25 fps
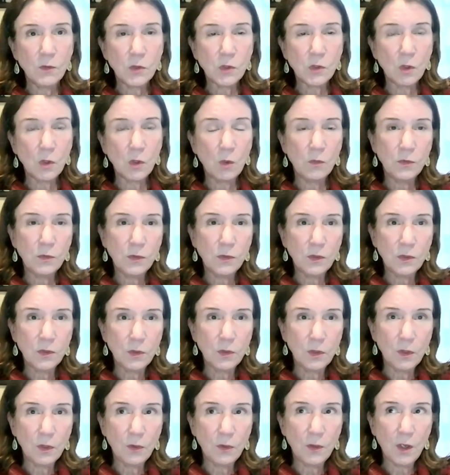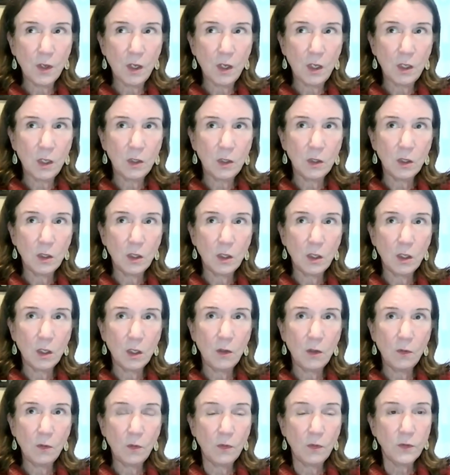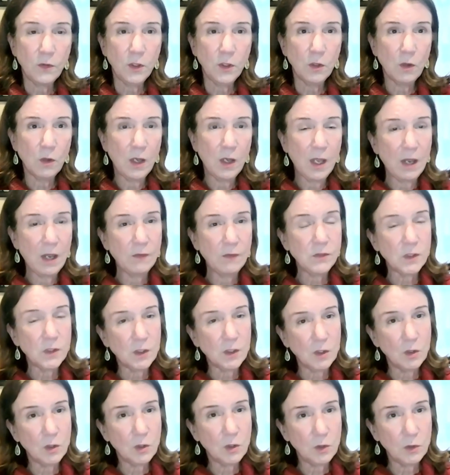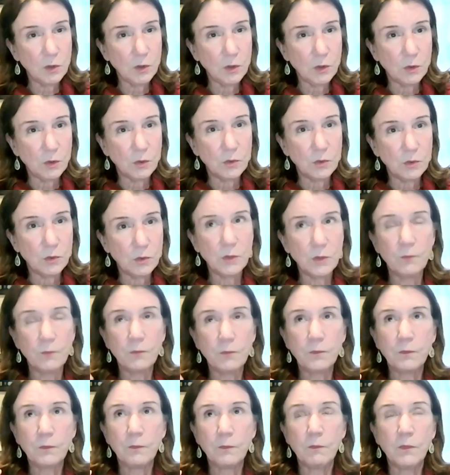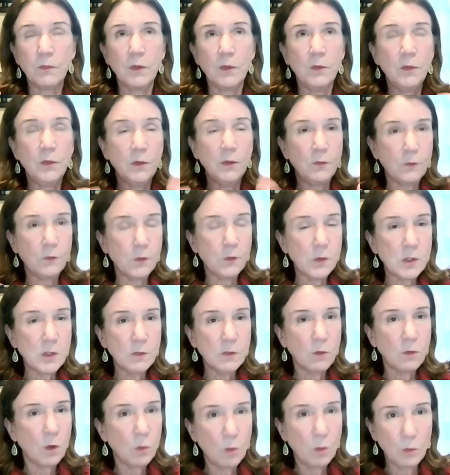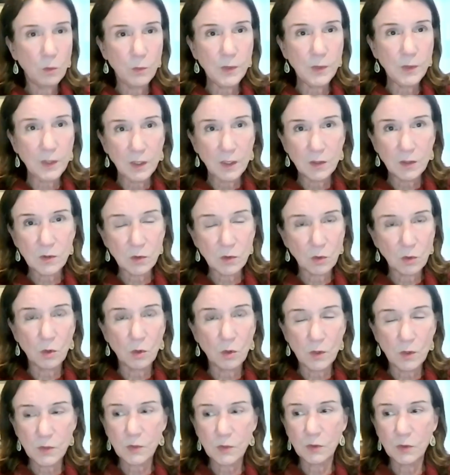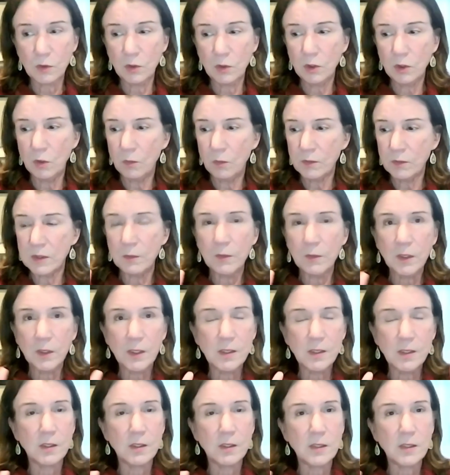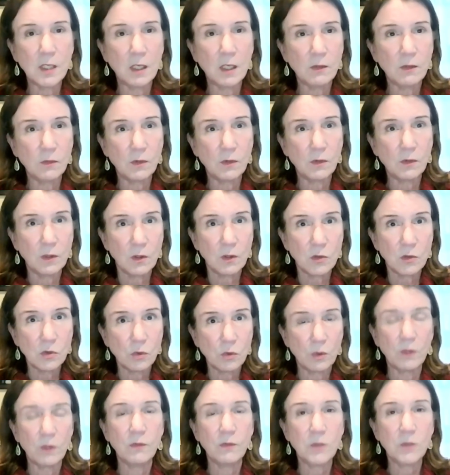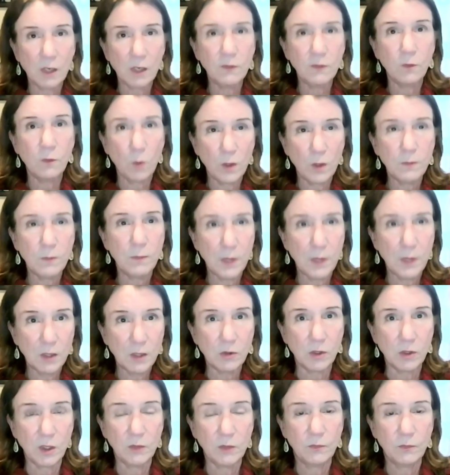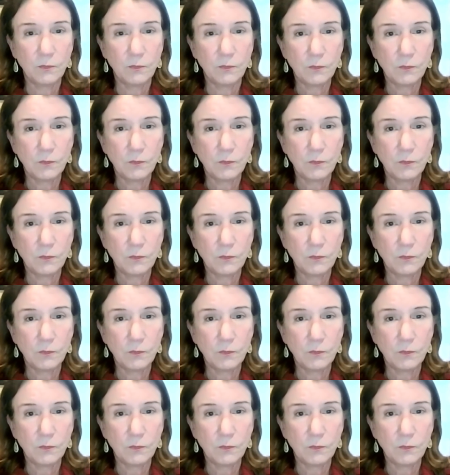so the you know i have to conclude that first of all what we need is of course you know somebody needs to tell the story of typhoid mary